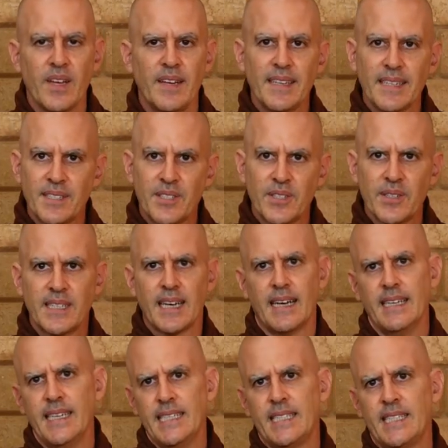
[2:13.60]
This sutta
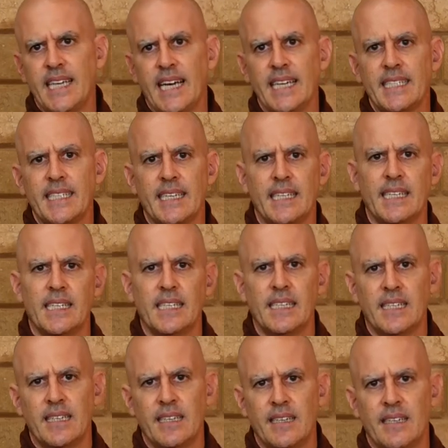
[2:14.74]
is chanted
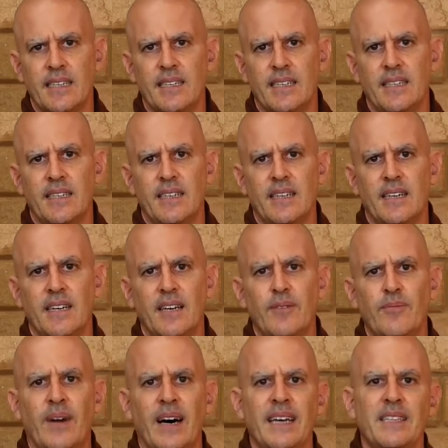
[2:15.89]

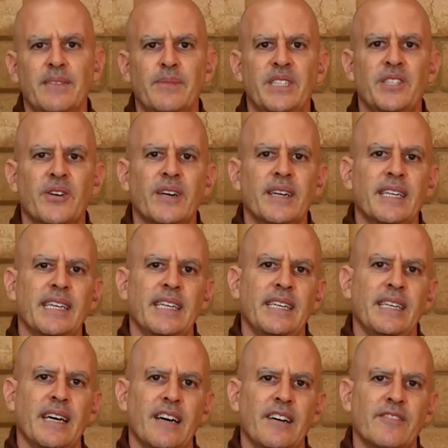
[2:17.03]
by the
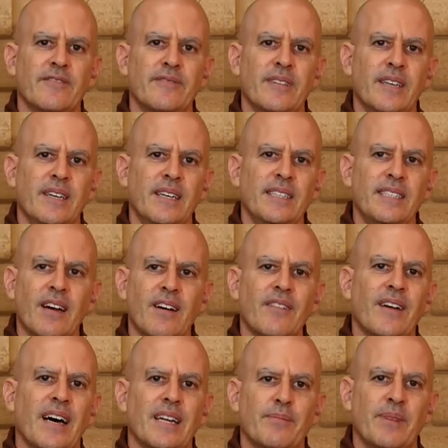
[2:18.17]
majority of
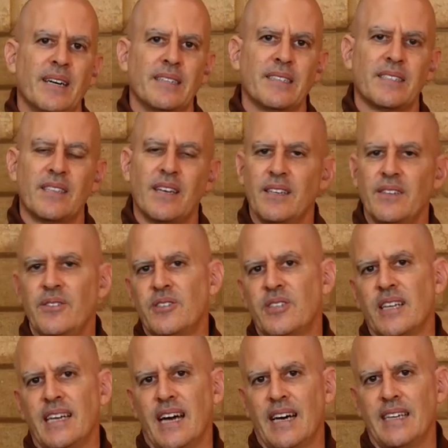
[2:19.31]
Theravada monks,
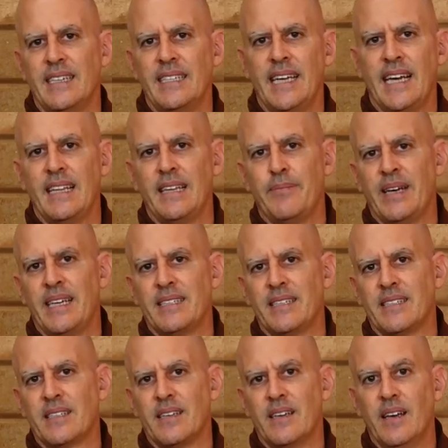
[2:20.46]
usually on a daily
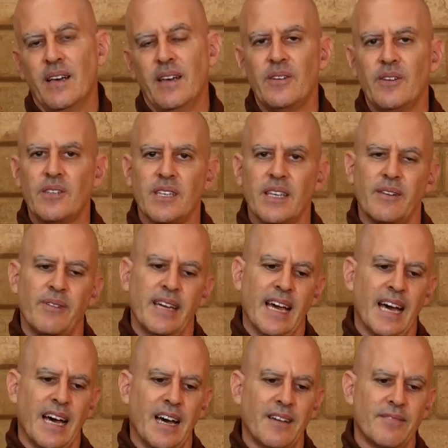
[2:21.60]
basis. Usually we
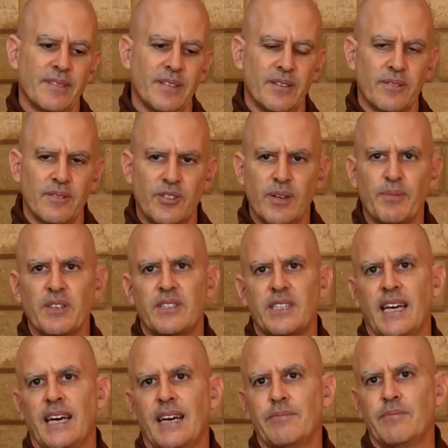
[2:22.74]
have, you know, triple
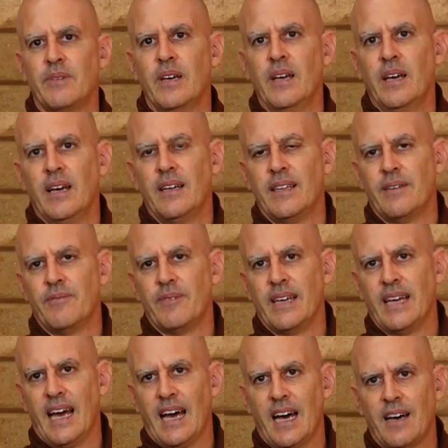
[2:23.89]
gem, and then we
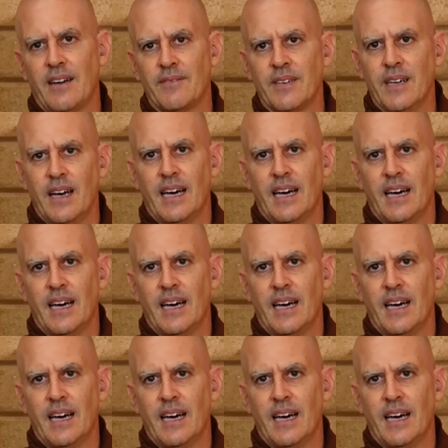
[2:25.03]
have